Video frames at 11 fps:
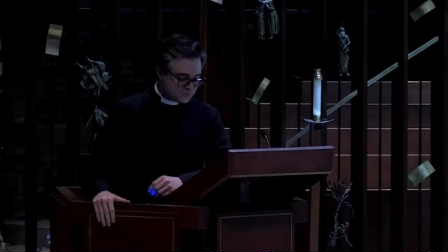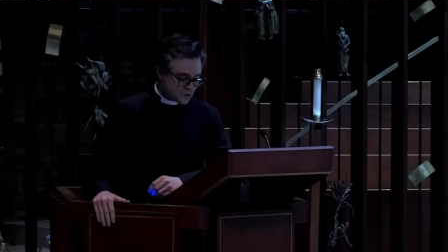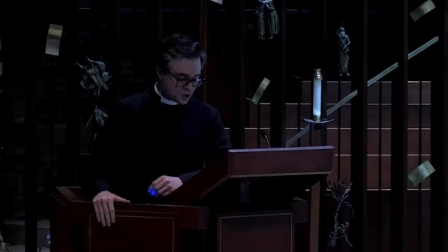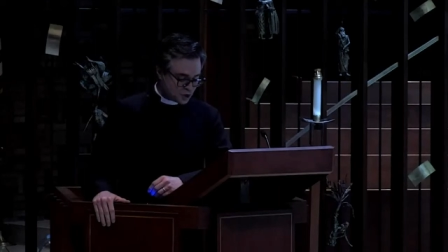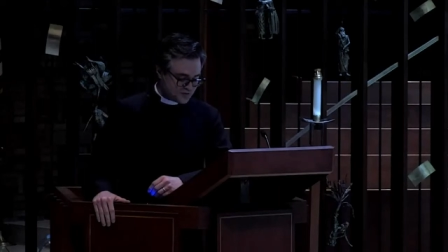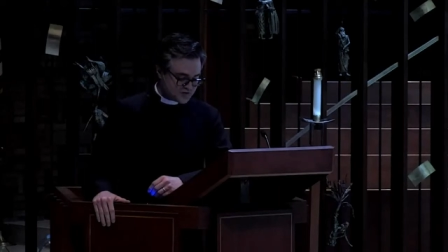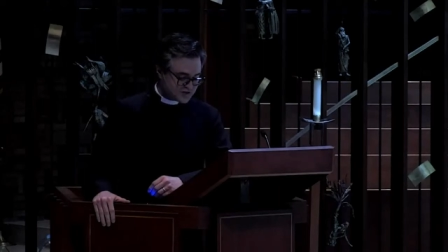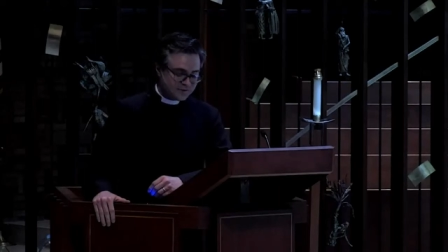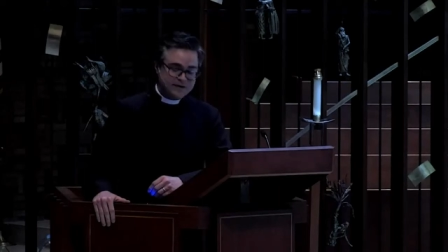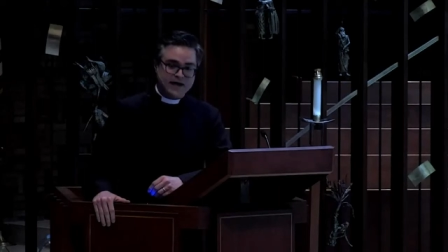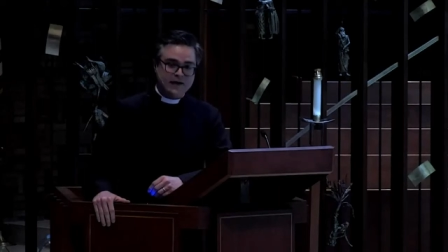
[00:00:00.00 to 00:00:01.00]
born
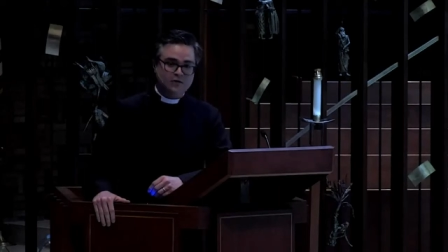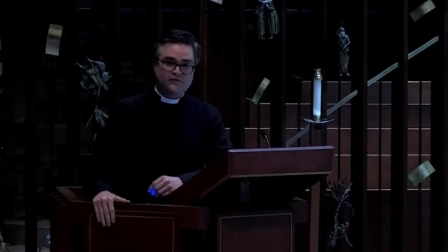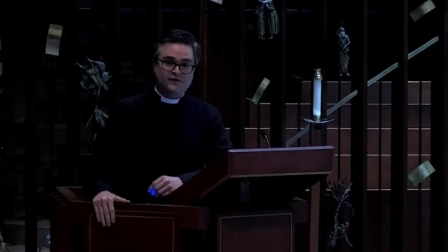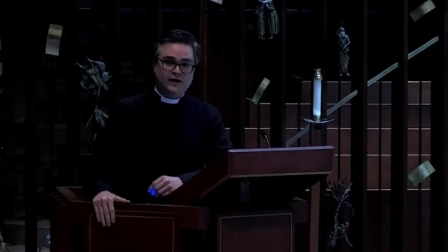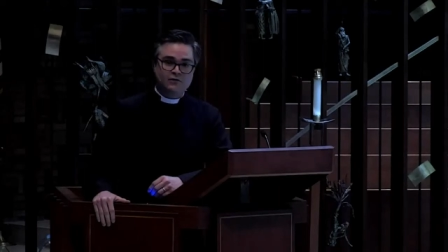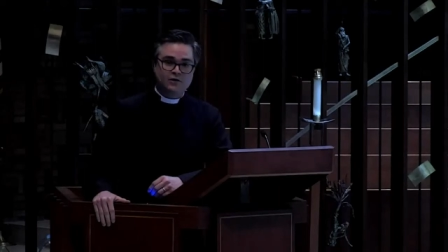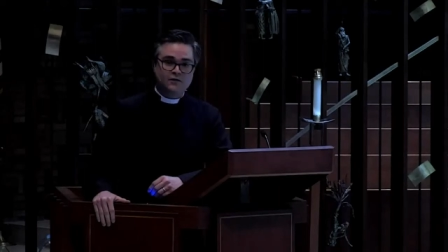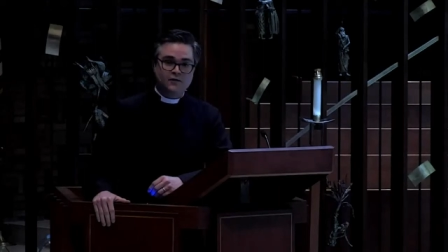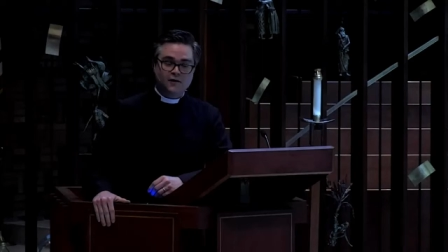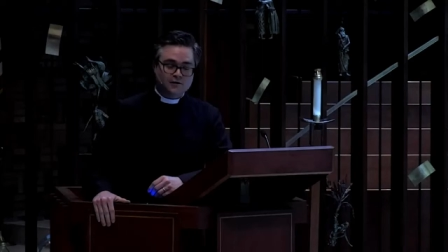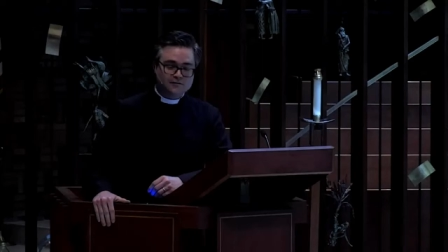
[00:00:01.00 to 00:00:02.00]
somehow of our
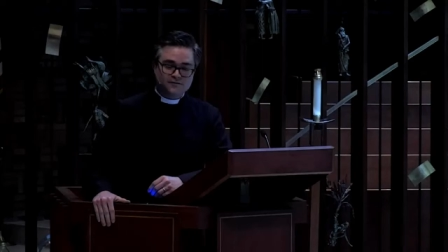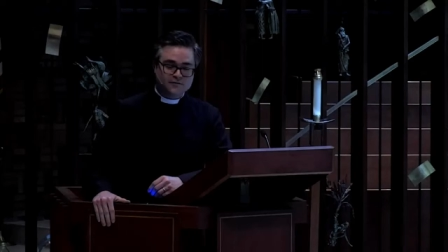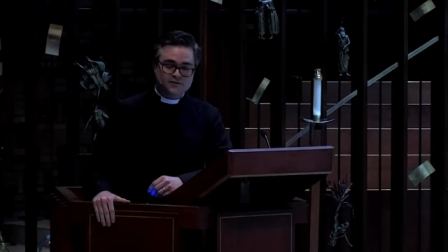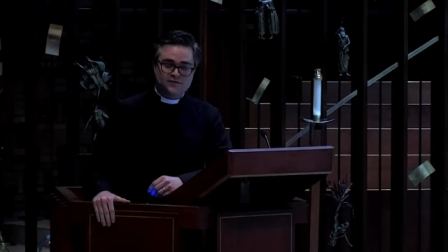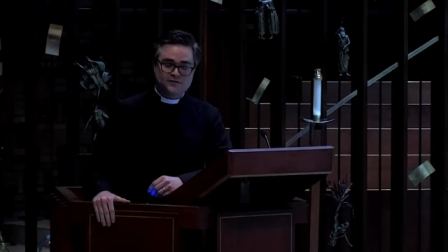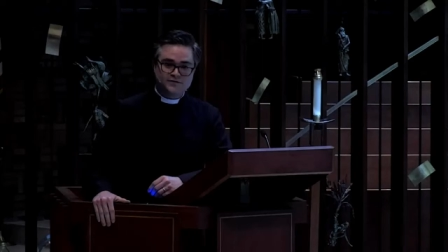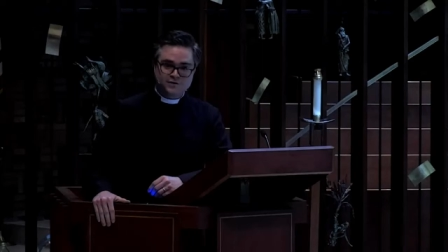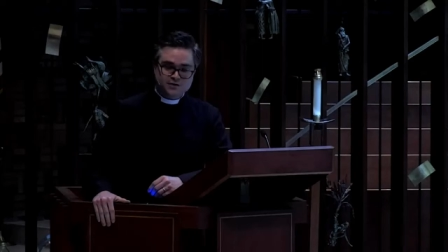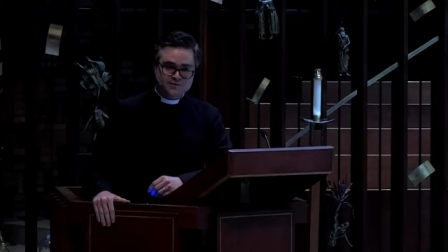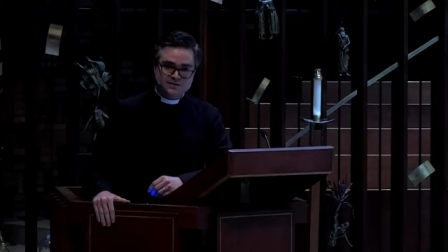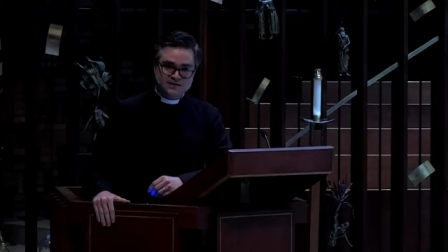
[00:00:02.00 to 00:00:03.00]
awful
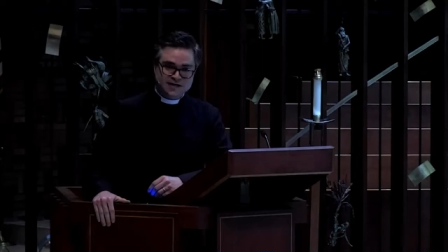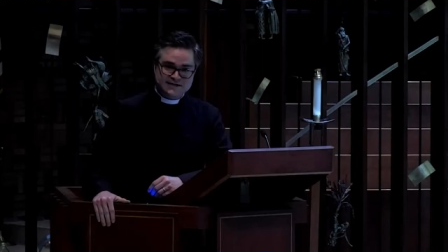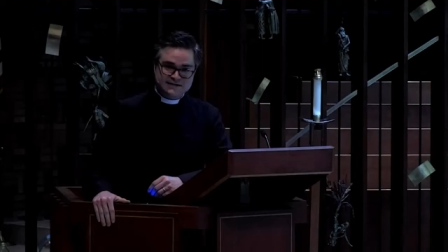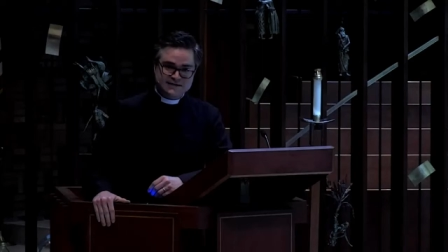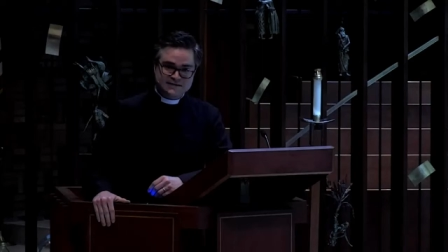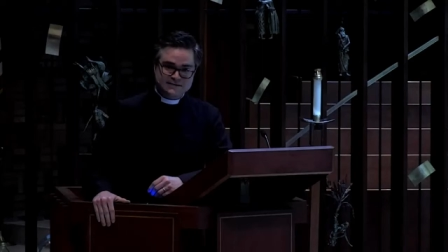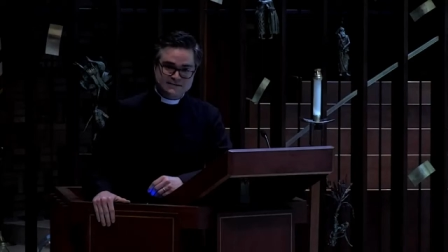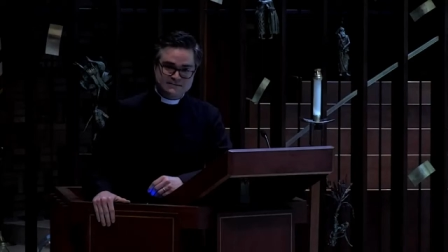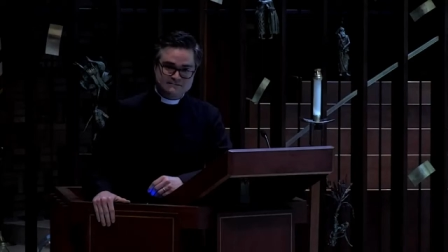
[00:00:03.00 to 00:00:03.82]
circumstances.